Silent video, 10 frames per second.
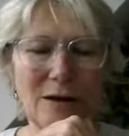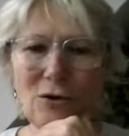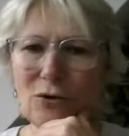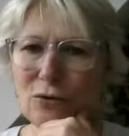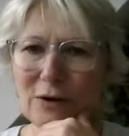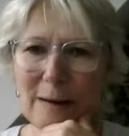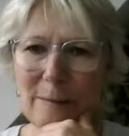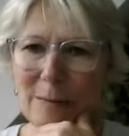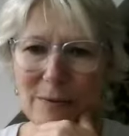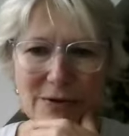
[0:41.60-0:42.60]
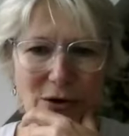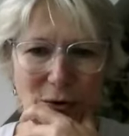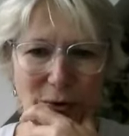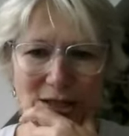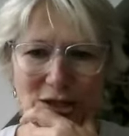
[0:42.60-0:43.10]
you come up with your
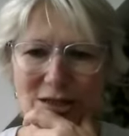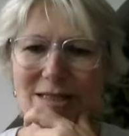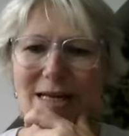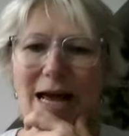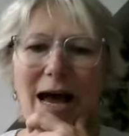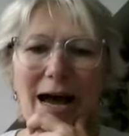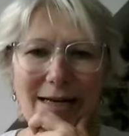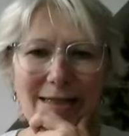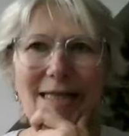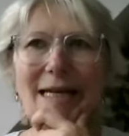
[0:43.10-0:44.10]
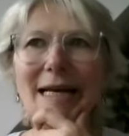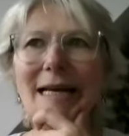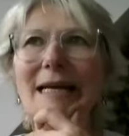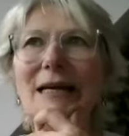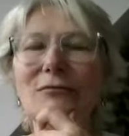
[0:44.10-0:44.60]
questions.
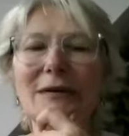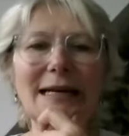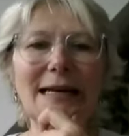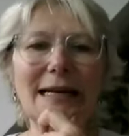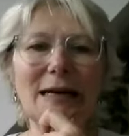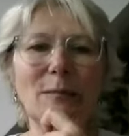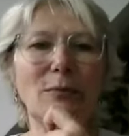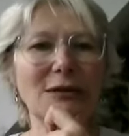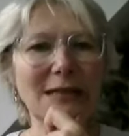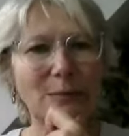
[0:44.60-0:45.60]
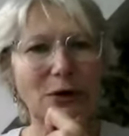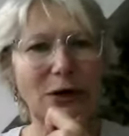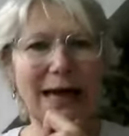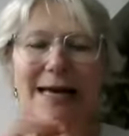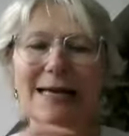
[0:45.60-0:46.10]
Ideally, really put up
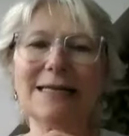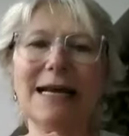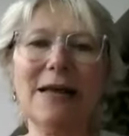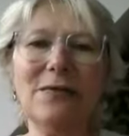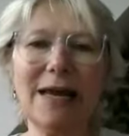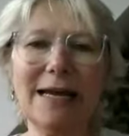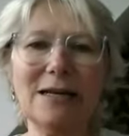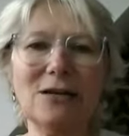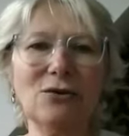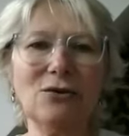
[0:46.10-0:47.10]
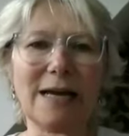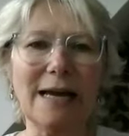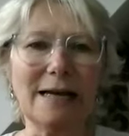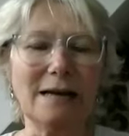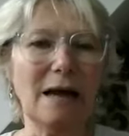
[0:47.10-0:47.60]
your hand and then you
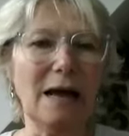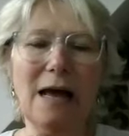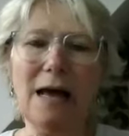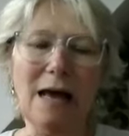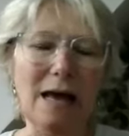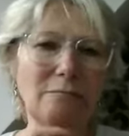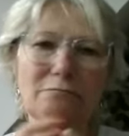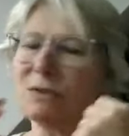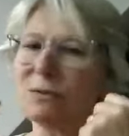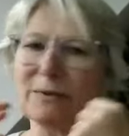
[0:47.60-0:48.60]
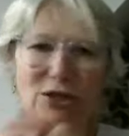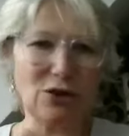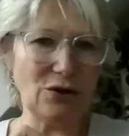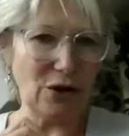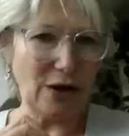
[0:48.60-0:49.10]
can switch
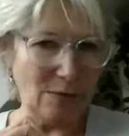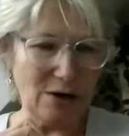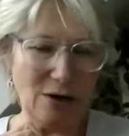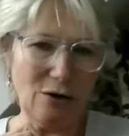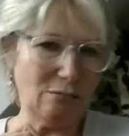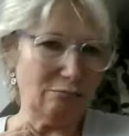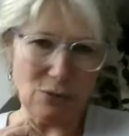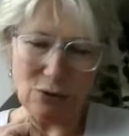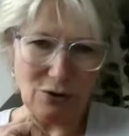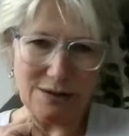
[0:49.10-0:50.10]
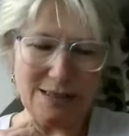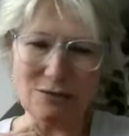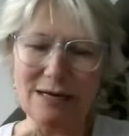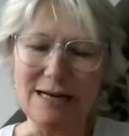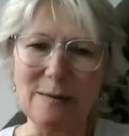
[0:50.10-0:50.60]
on your camera or not.
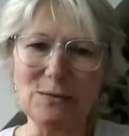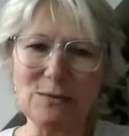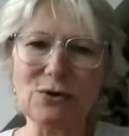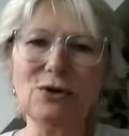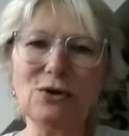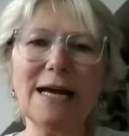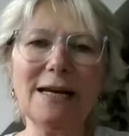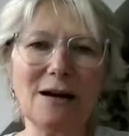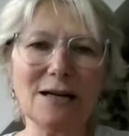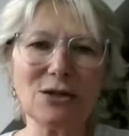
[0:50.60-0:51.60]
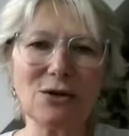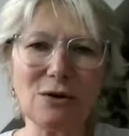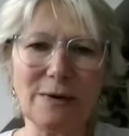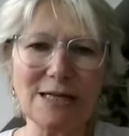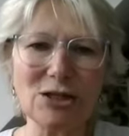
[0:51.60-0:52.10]
It's really up to you, and ask your
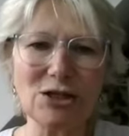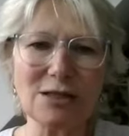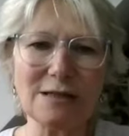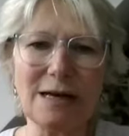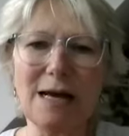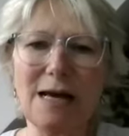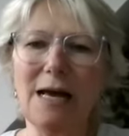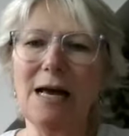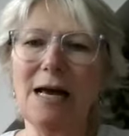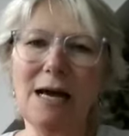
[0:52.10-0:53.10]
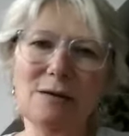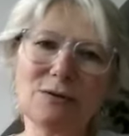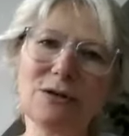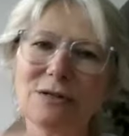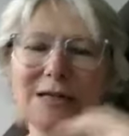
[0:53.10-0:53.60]
question.
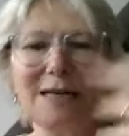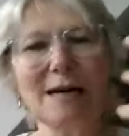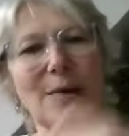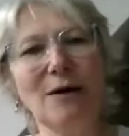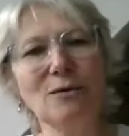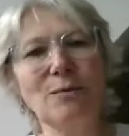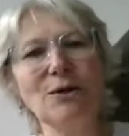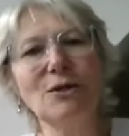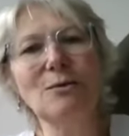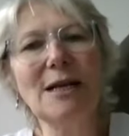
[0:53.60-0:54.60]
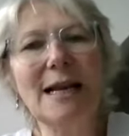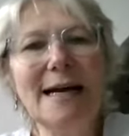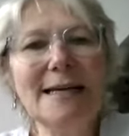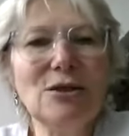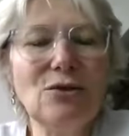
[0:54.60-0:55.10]
So think about what you would
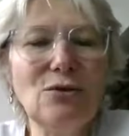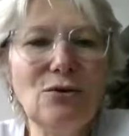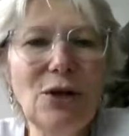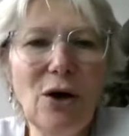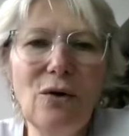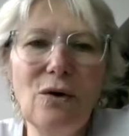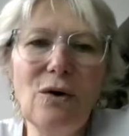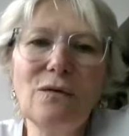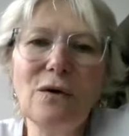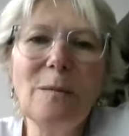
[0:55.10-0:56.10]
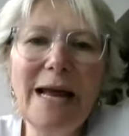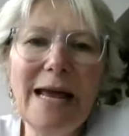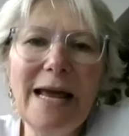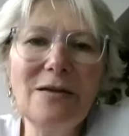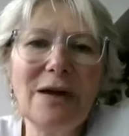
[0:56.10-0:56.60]
like to know from
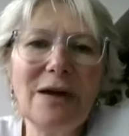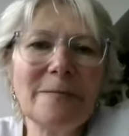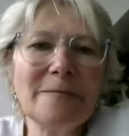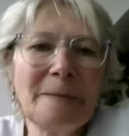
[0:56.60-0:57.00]
Nathan.